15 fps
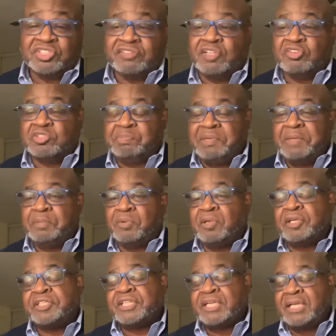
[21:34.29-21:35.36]
of those people
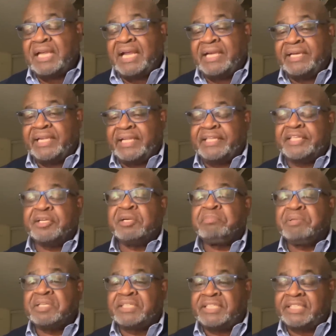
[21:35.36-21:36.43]
are declining, and their
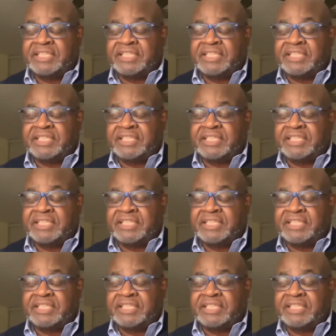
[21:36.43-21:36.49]
ability